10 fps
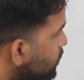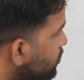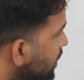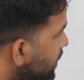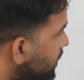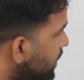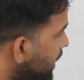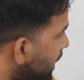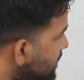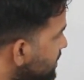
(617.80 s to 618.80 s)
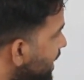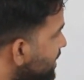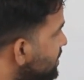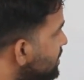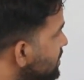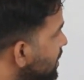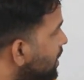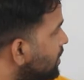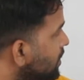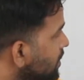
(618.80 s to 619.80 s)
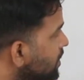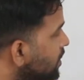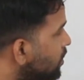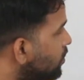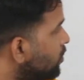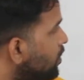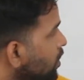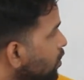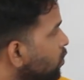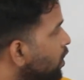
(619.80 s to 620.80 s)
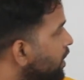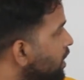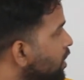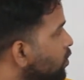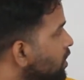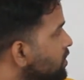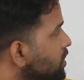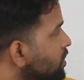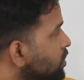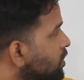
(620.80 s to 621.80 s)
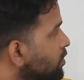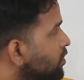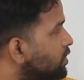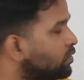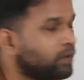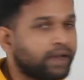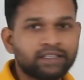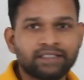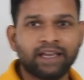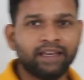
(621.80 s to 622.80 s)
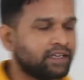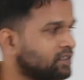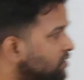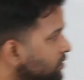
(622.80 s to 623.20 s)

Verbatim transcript: by the x-axis and the curve y equals e to the power two x sine x.